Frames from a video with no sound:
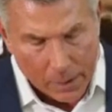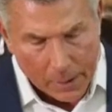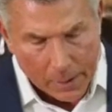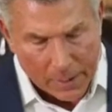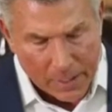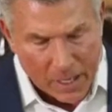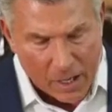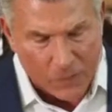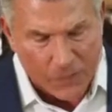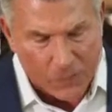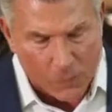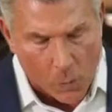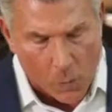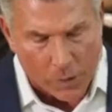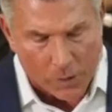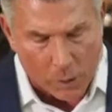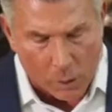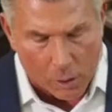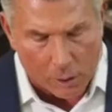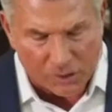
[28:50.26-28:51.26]

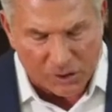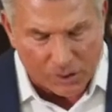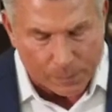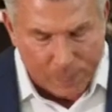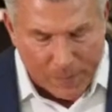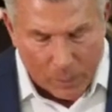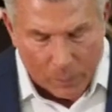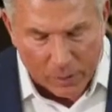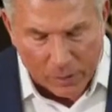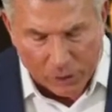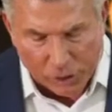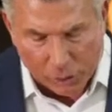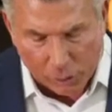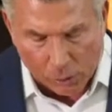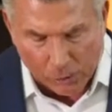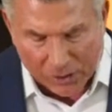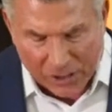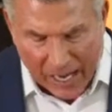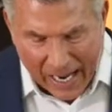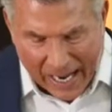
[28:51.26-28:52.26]
Therefore, your
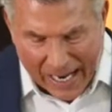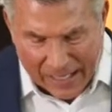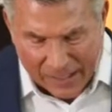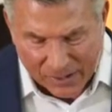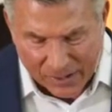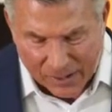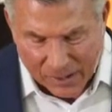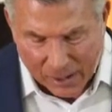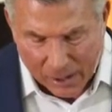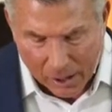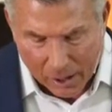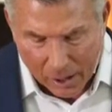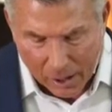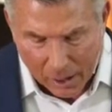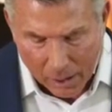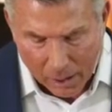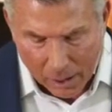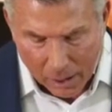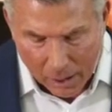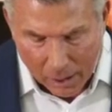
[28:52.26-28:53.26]
spiritual taste
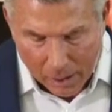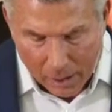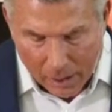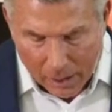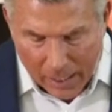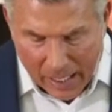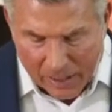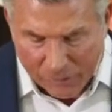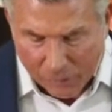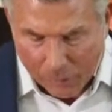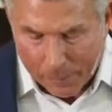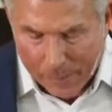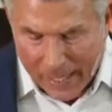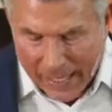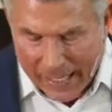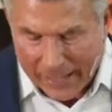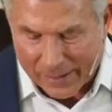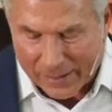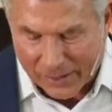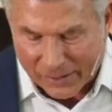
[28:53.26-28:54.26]
has
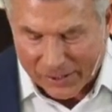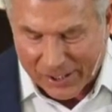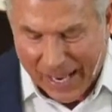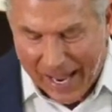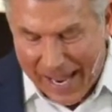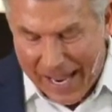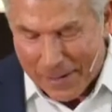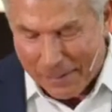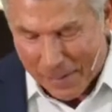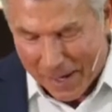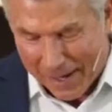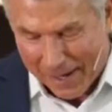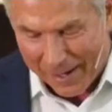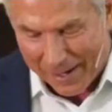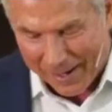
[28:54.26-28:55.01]
remained the same,